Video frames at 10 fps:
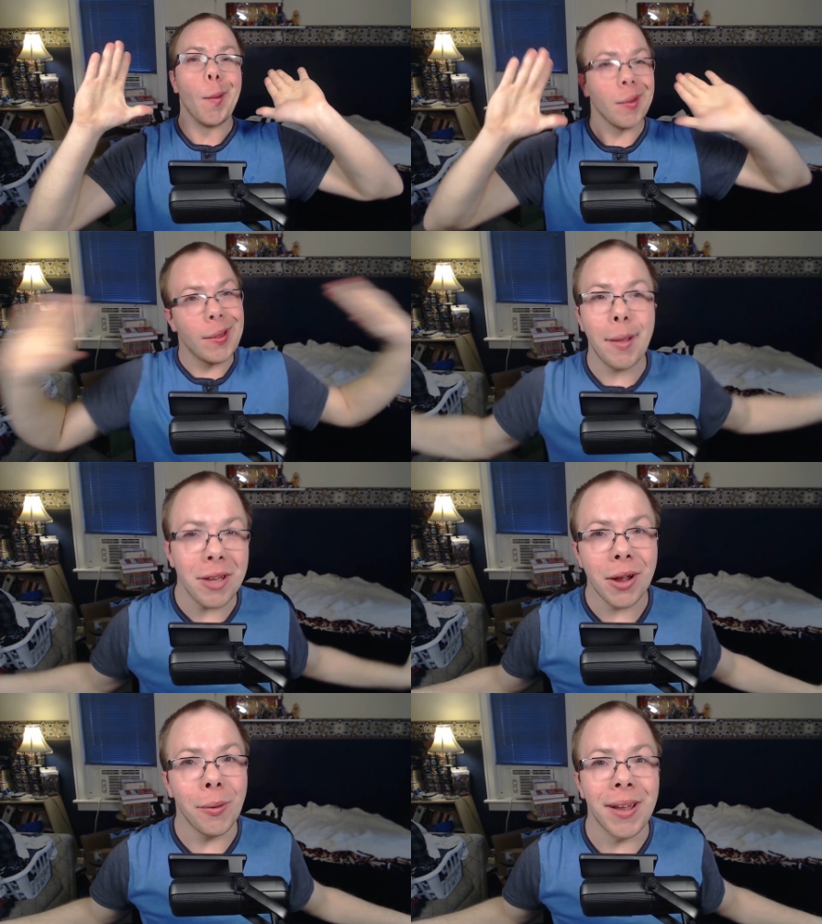Let
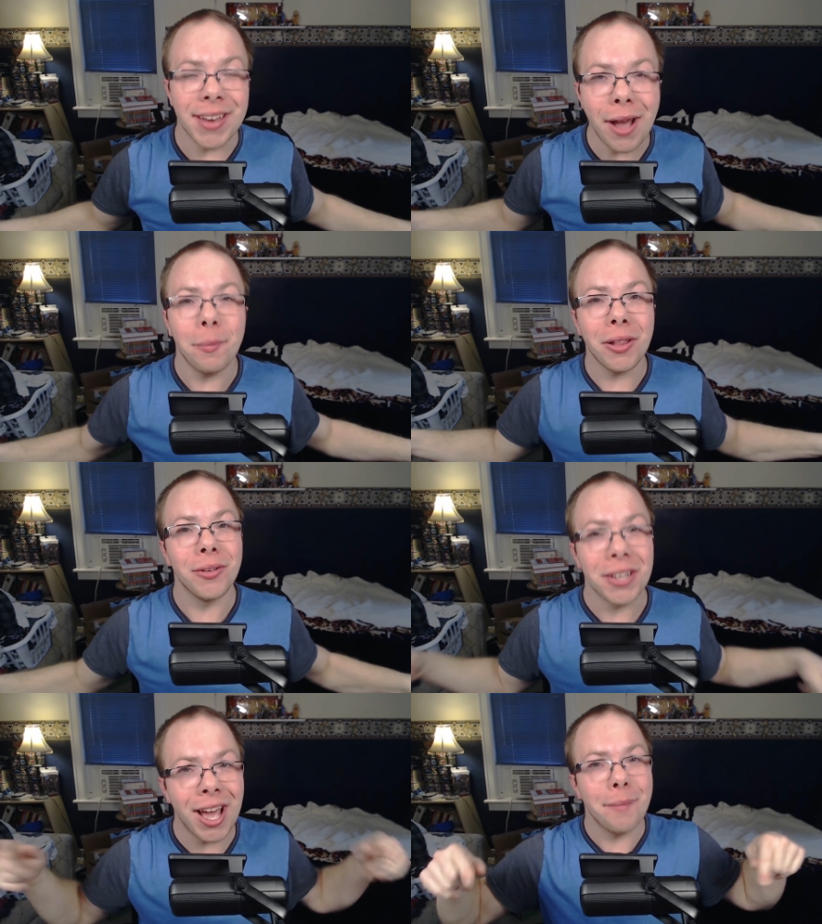me know down below
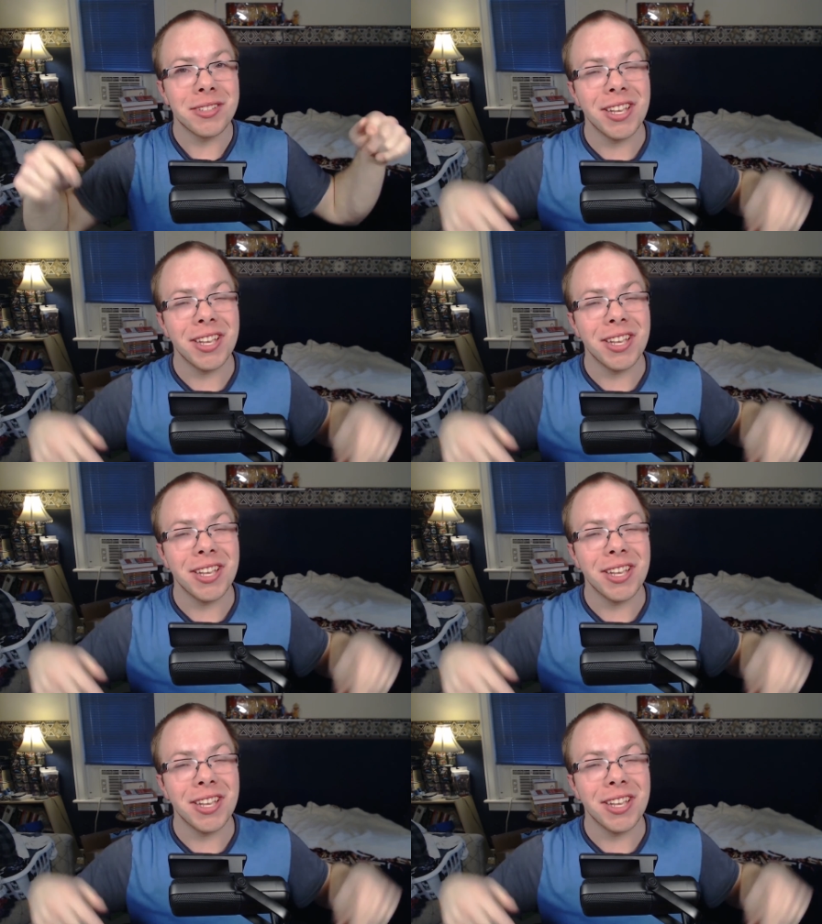in the comment